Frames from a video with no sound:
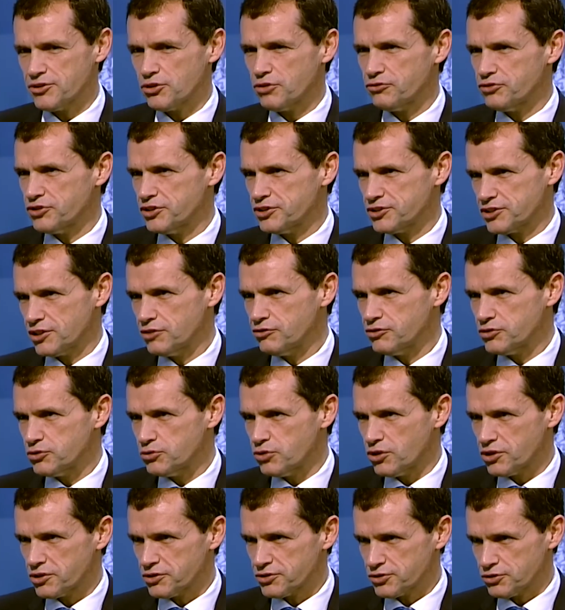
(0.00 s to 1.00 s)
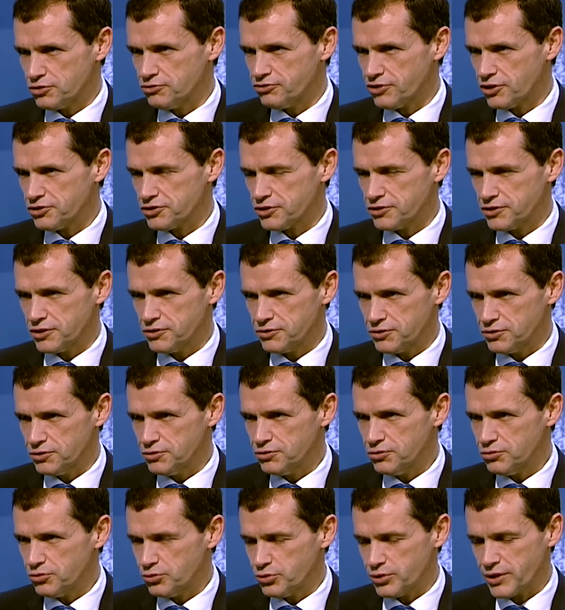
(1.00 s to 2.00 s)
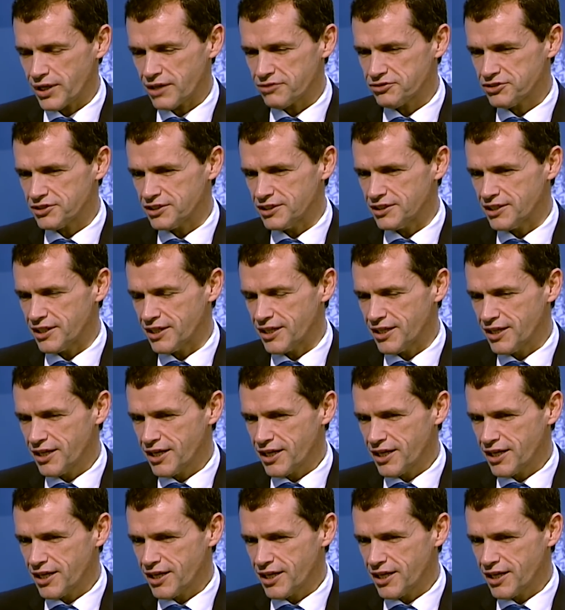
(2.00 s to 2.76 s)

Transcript: end of the civil wars 2002, we have seen an